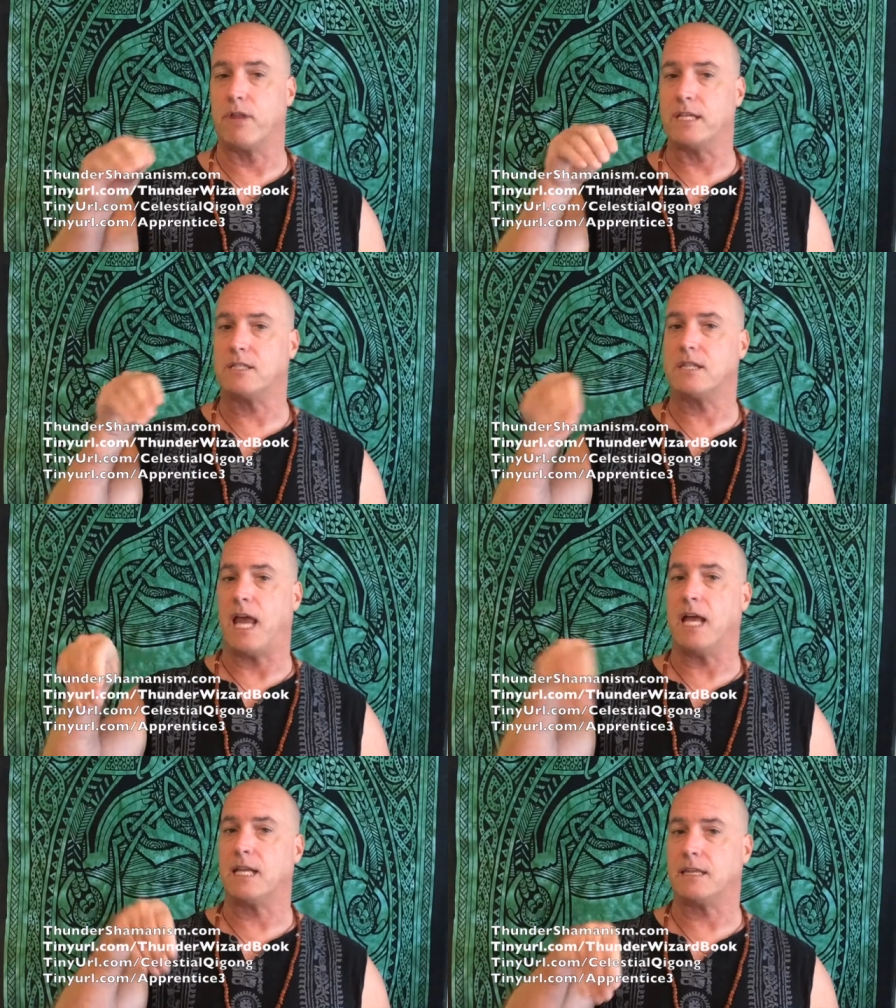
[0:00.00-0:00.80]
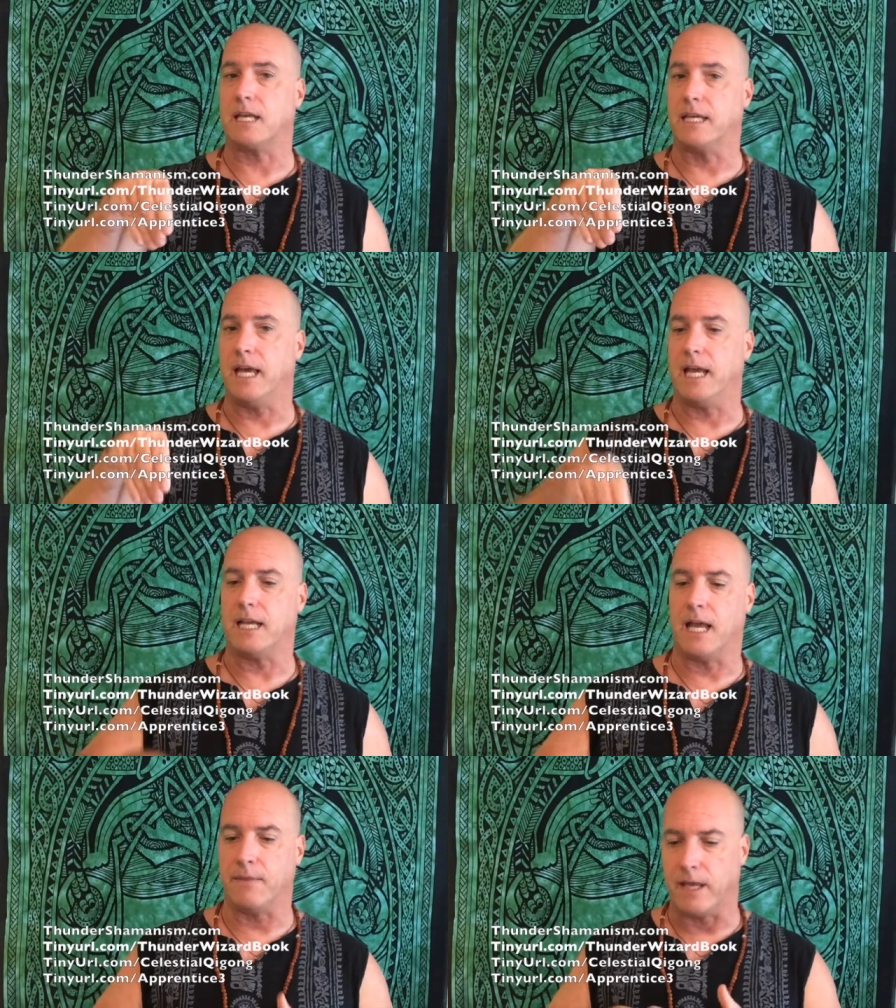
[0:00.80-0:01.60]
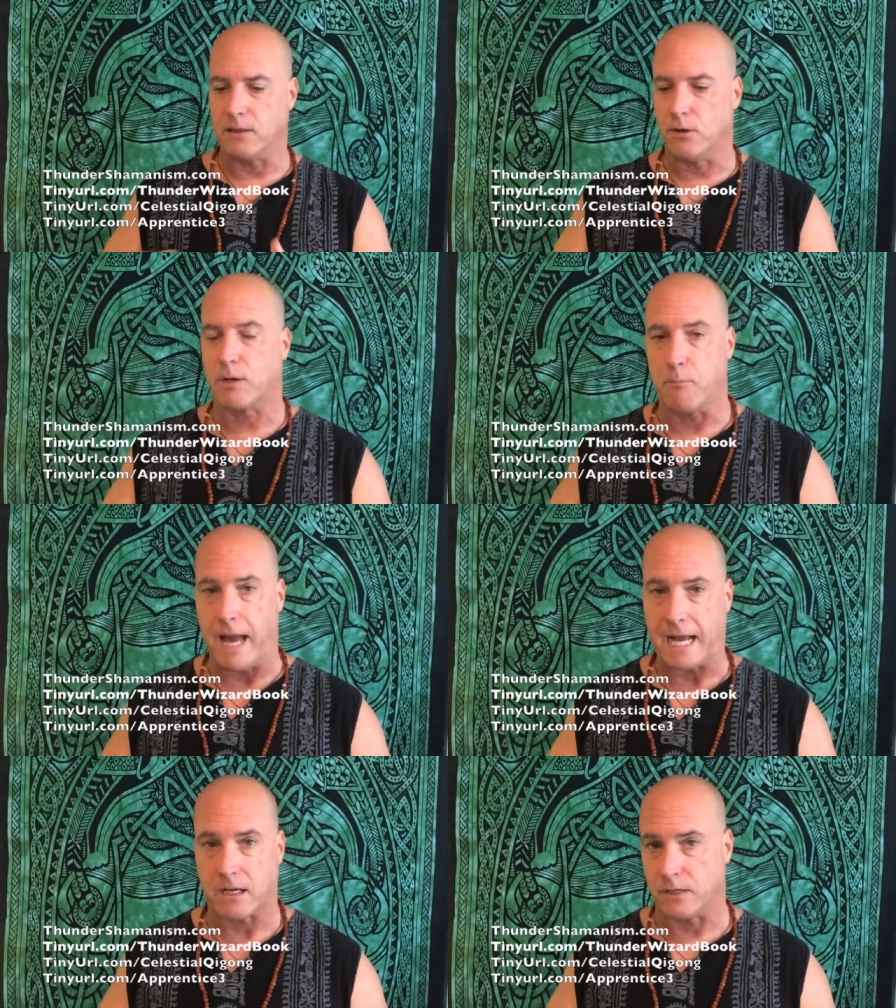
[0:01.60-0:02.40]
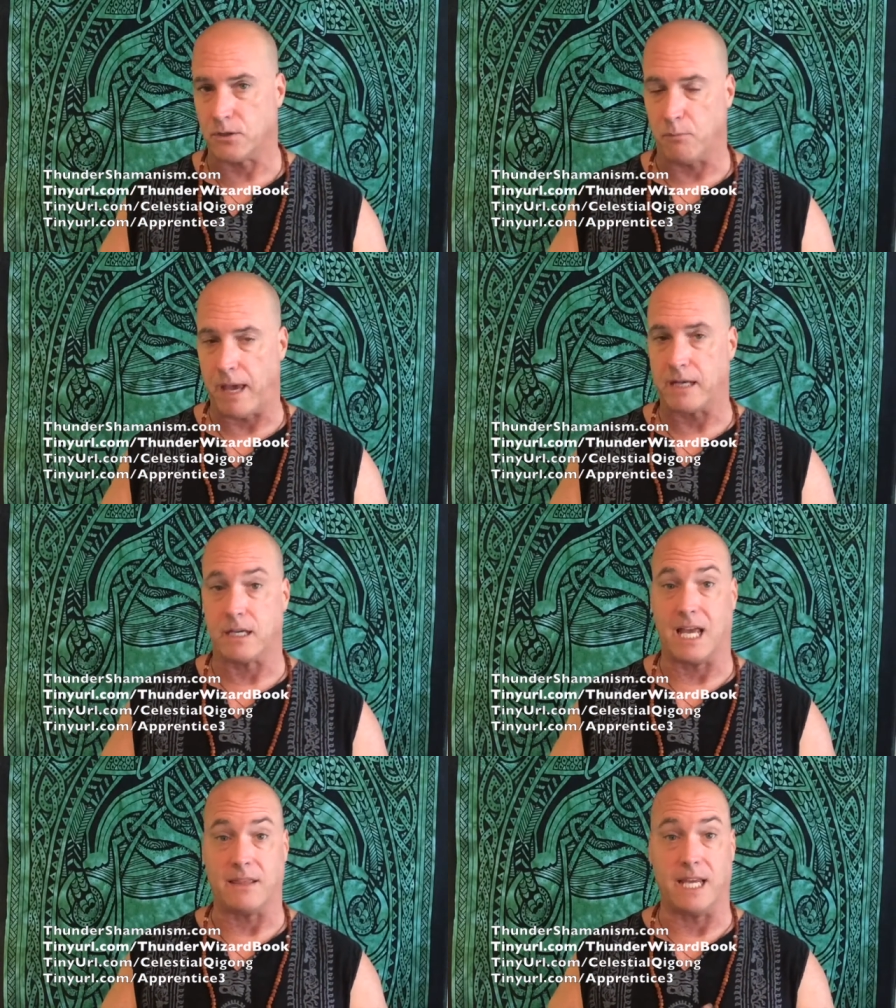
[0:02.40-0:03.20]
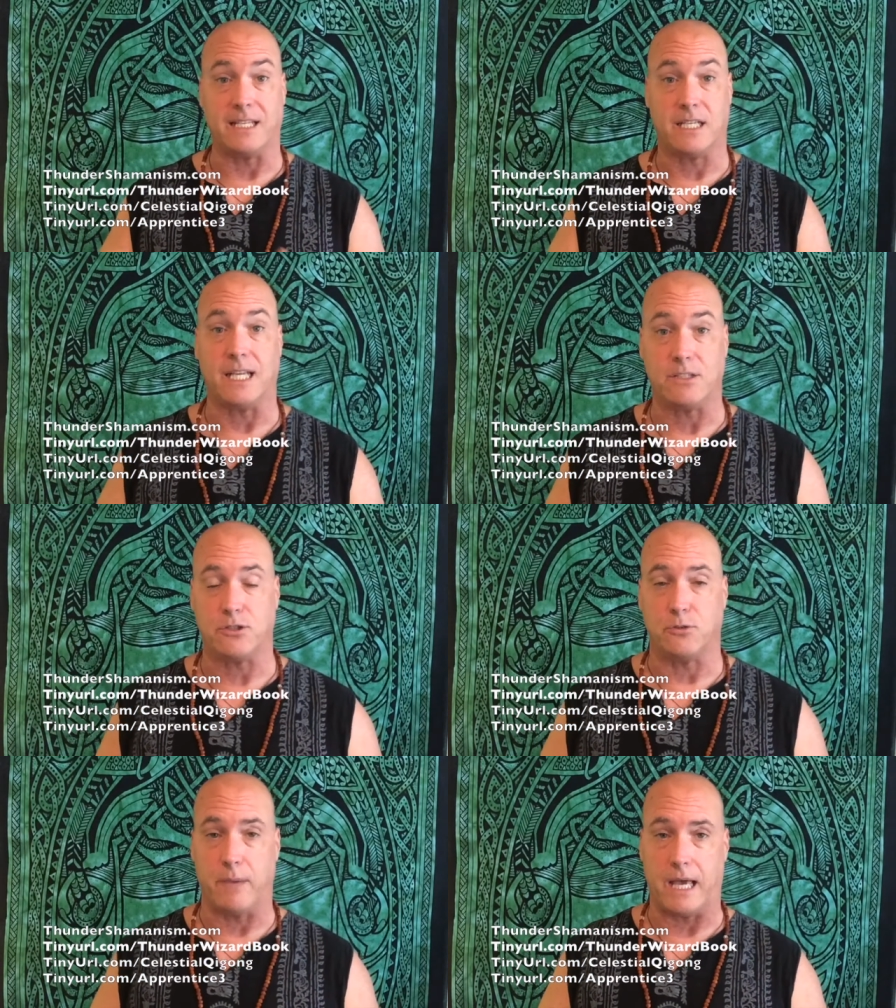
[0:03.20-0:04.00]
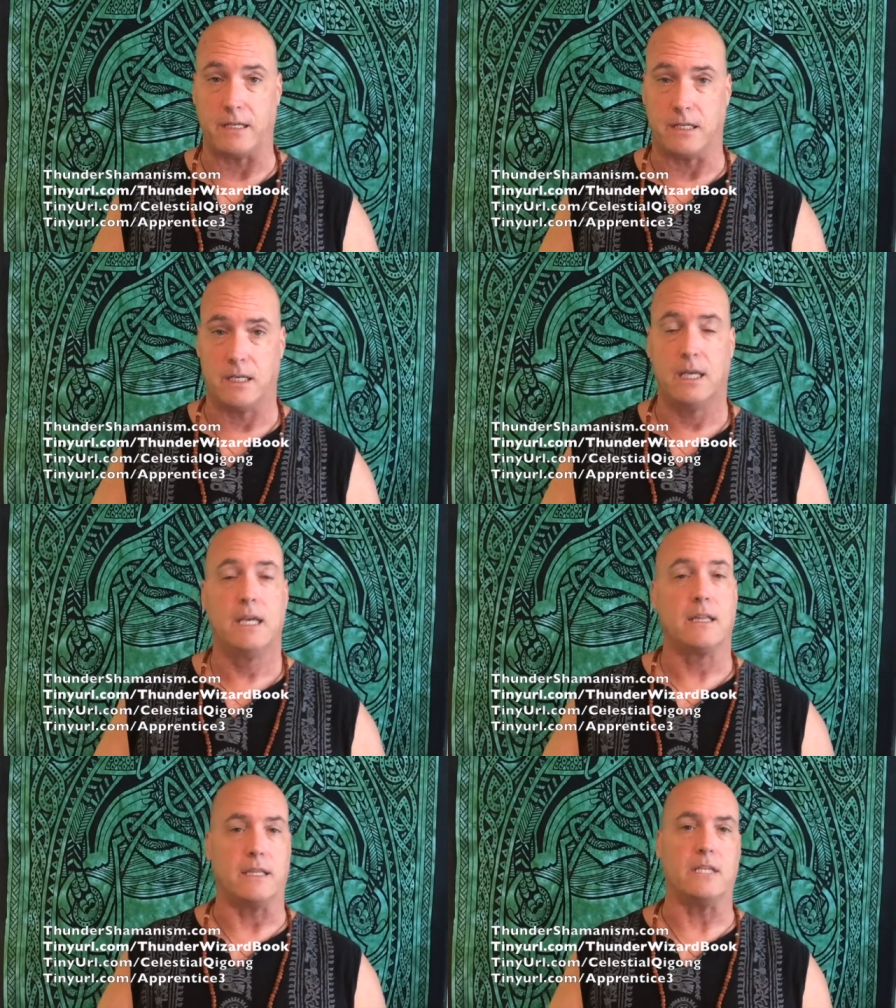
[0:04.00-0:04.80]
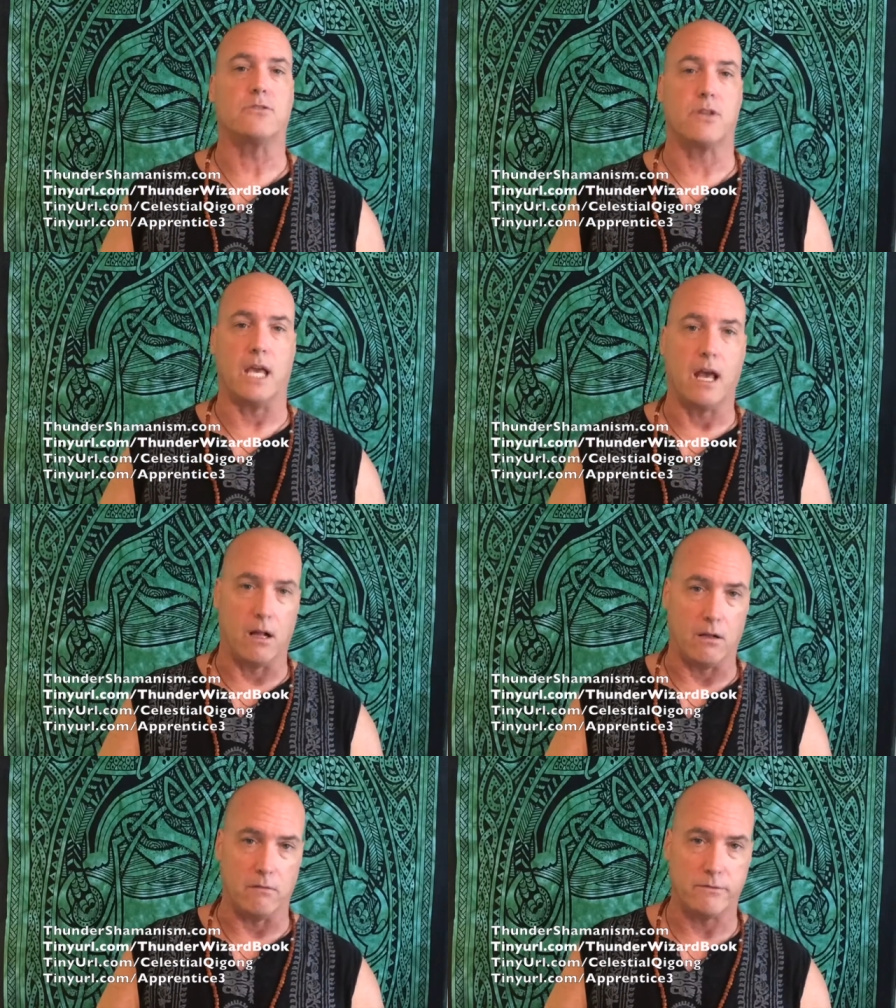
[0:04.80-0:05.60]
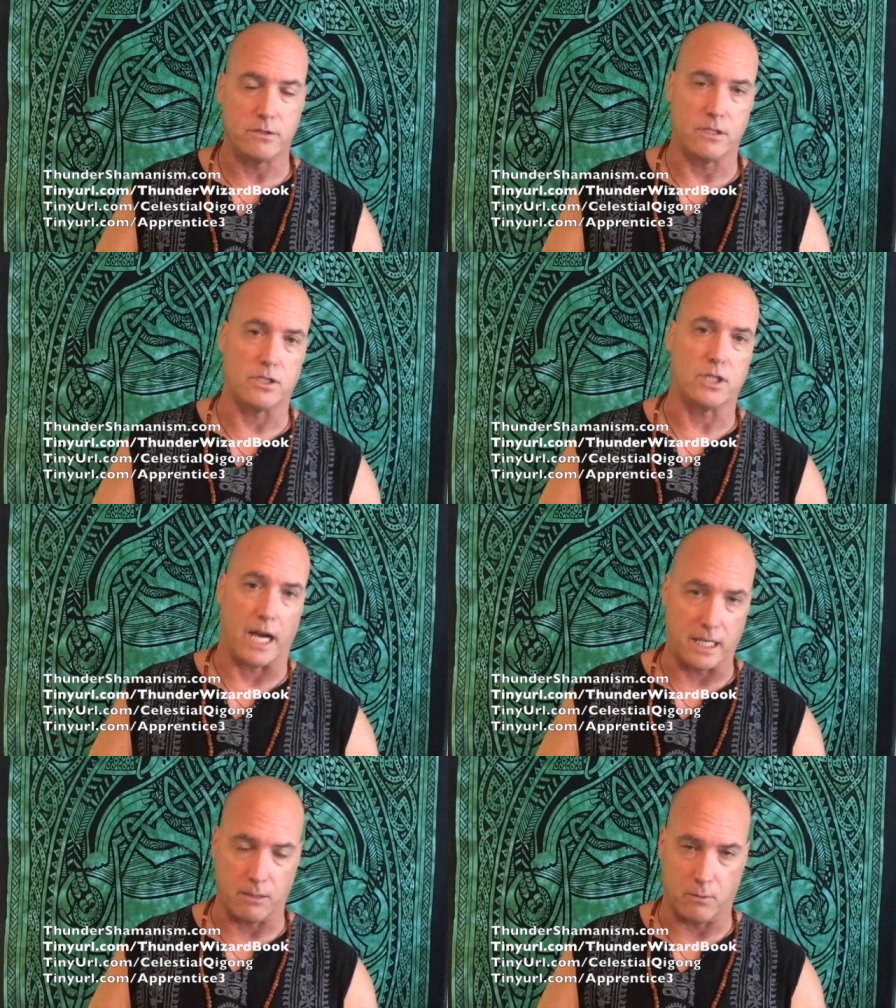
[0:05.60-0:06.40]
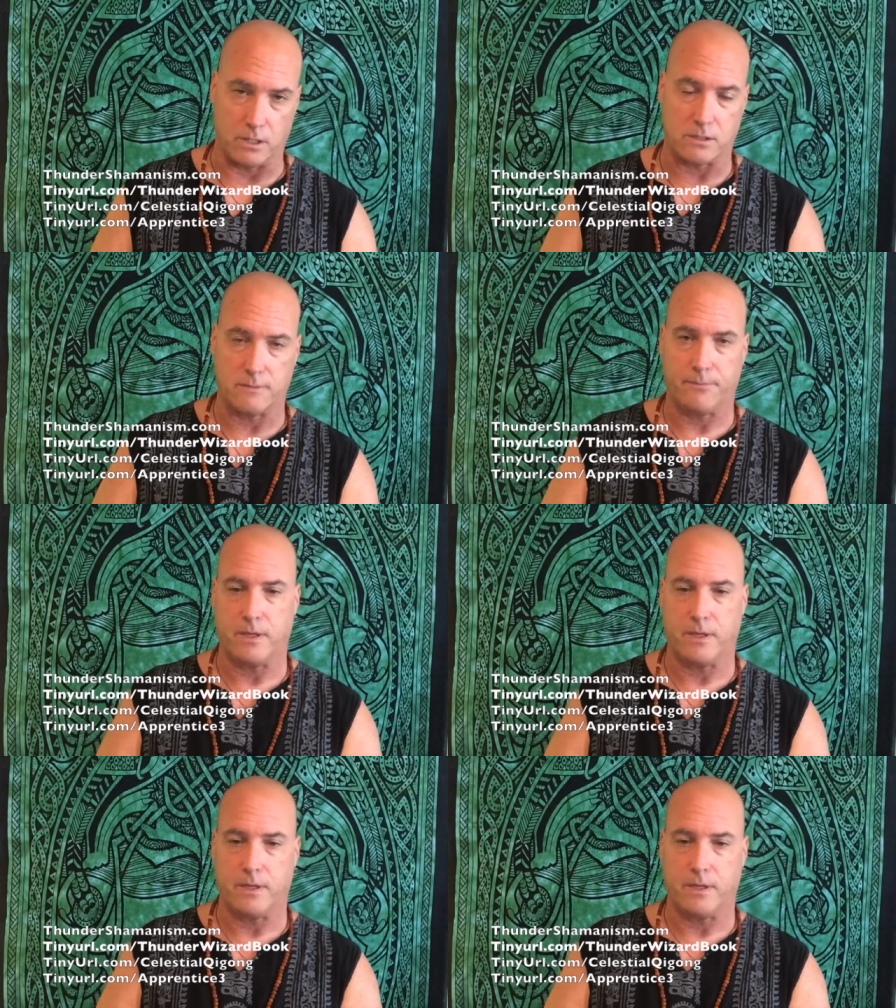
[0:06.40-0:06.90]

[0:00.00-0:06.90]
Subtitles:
they stand at the gate and they look back on humanity and they teach humanity. These are the elves, the shining ones.